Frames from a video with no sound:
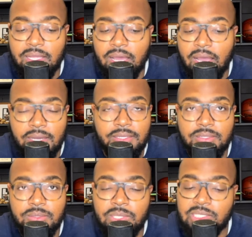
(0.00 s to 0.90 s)

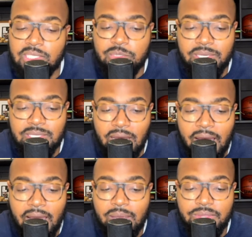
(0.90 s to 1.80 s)
God wants to spend
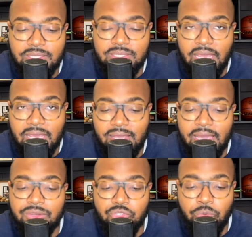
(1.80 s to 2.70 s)
time with us daily
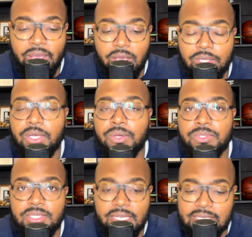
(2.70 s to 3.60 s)
and enjoy a
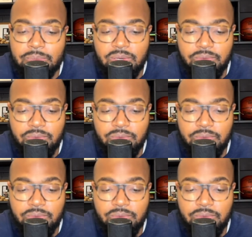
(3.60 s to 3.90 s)
close, intimate